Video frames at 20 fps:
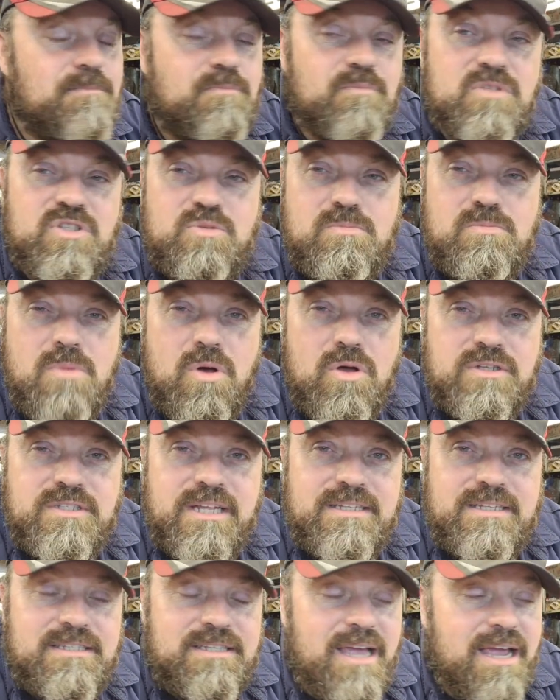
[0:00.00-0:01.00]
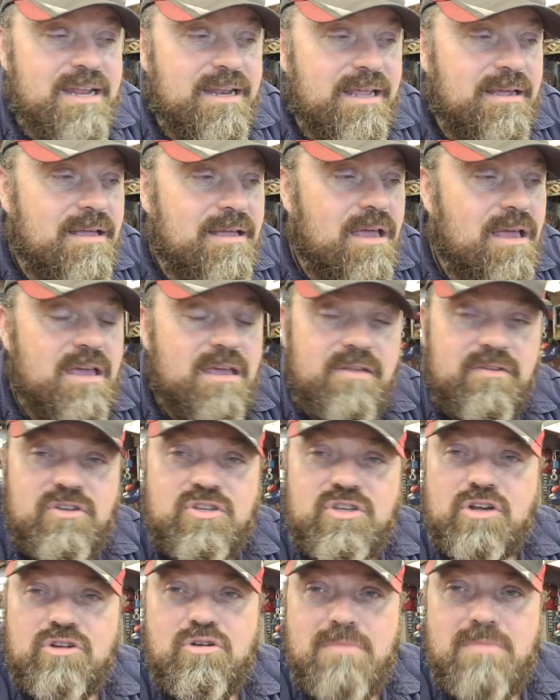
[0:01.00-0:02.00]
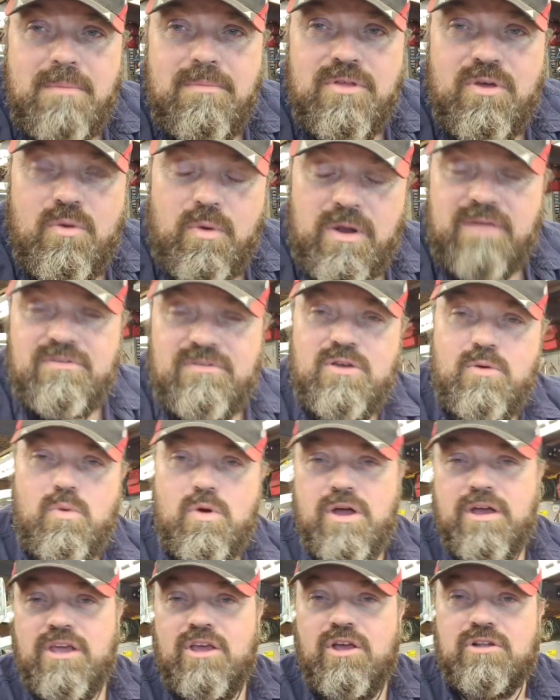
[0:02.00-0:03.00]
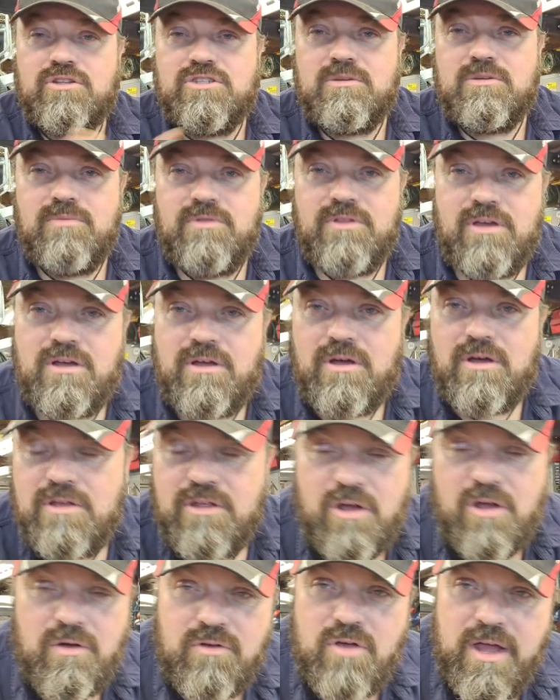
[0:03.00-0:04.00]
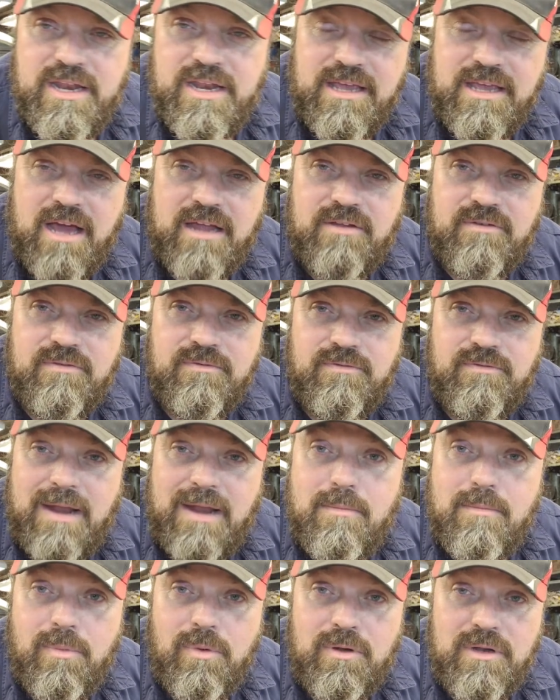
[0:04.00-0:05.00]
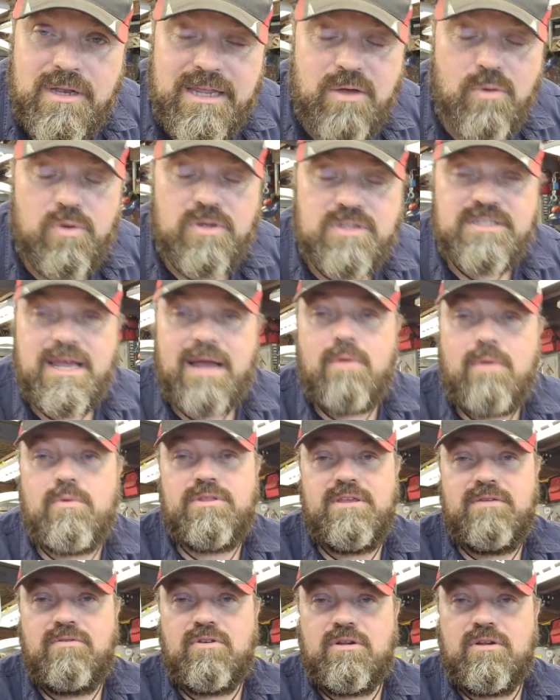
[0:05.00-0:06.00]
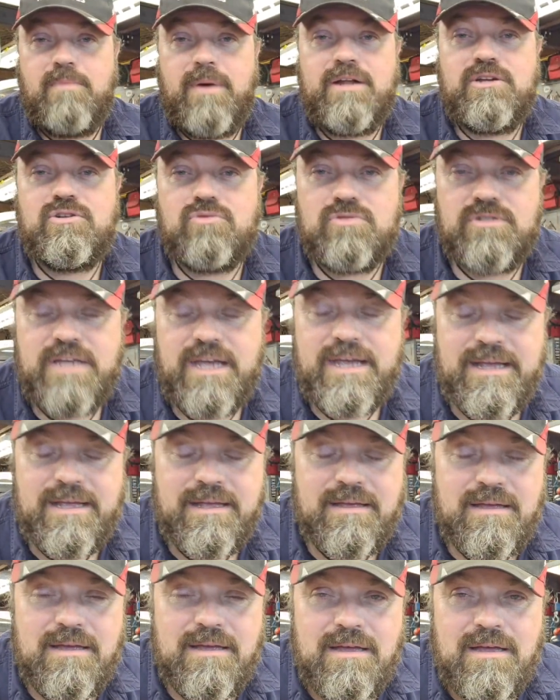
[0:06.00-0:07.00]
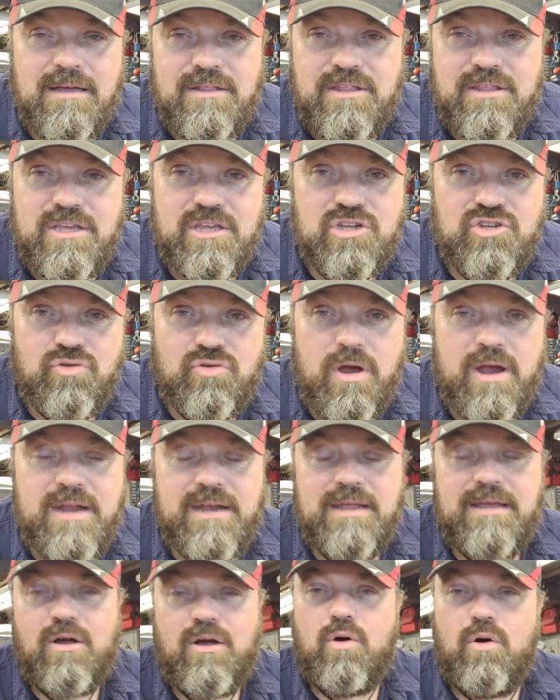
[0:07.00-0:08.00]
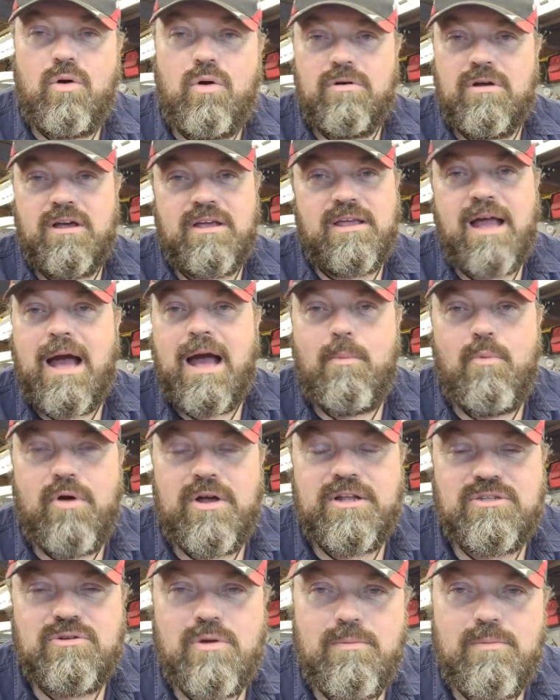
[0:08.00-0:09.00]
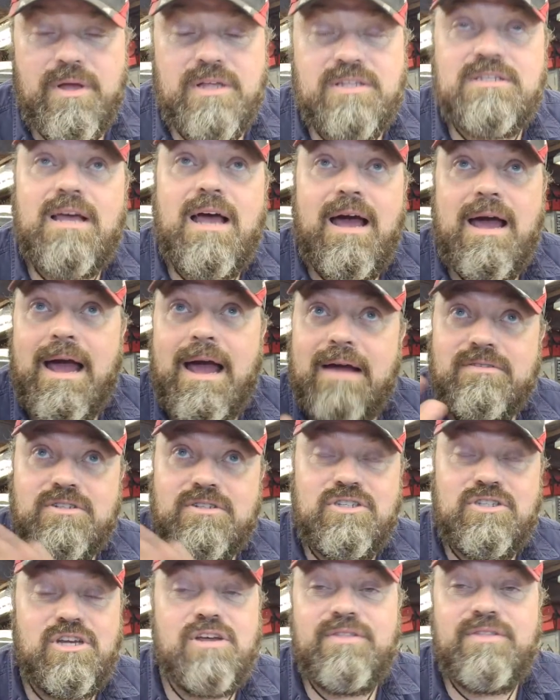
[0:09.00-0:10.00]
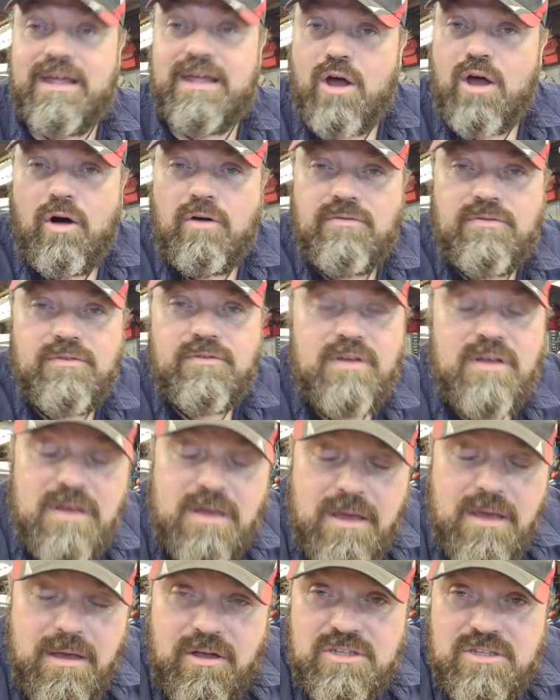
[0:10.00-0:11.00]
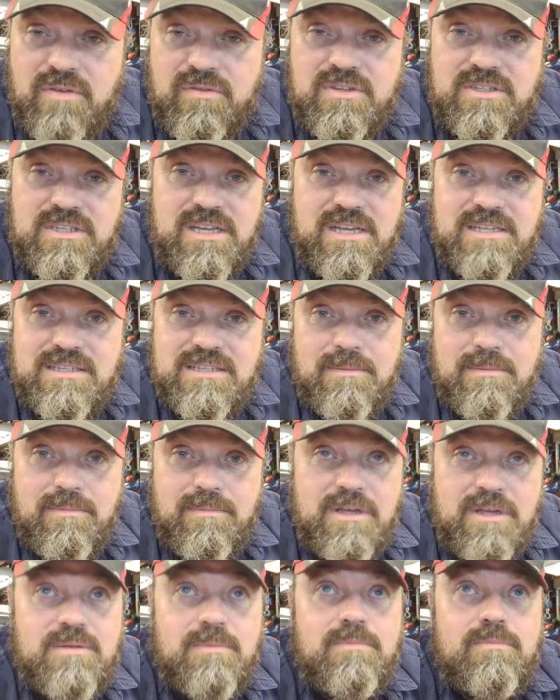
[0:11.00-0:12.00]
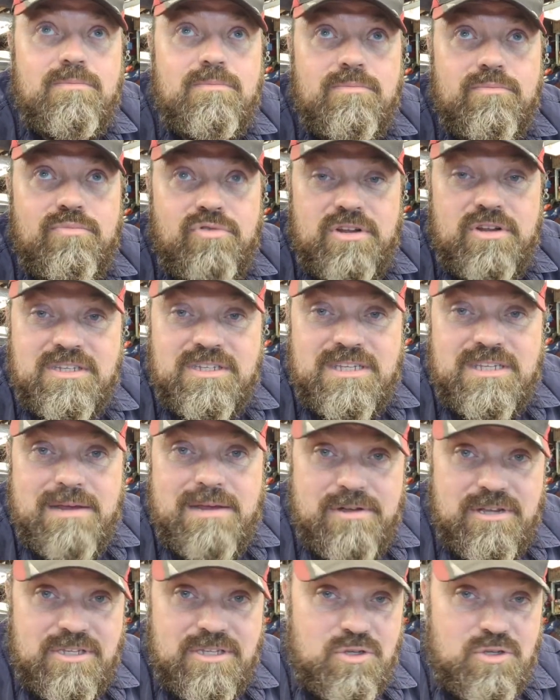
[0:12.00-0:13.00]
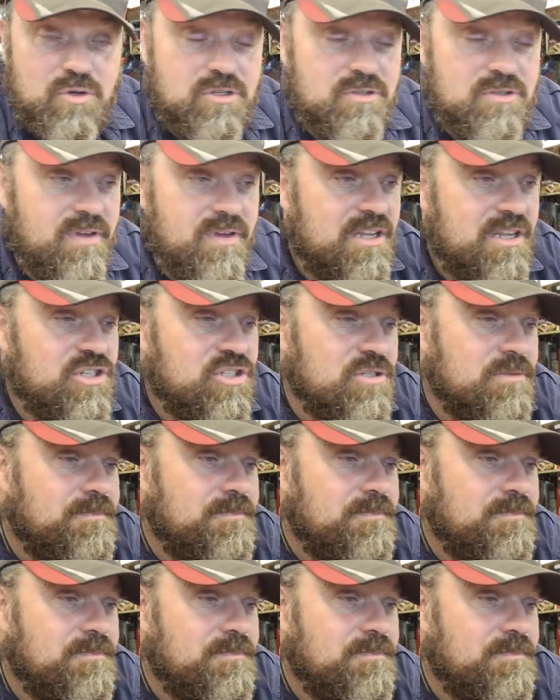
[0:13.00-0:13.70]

It's most entertaining. You just got to remember that whenever you're working on something, got any kind of flammable liquids out, whether you've got a petrol tank that you're draining or a carburetor in bits, I have to turn that off because obviously it's a pretty serious source of ignition.